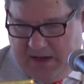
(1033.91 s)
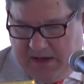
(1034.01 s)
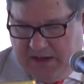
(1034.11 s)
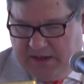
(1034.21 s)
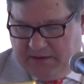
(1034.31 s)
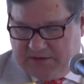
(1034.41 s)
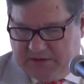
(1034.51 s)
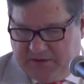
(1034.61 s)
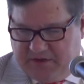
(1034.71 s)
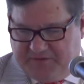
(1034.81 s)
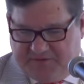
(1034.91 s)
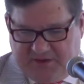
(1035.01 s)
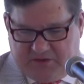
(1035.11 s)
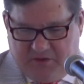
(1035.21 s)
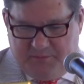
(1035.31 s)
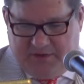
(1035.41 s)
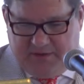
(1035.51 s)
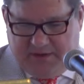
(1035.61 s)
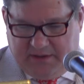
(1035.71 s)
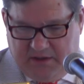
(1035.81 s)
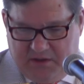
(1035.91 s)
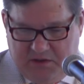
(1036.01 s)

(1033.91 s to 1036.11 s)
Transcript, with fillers: 250 to 1 million,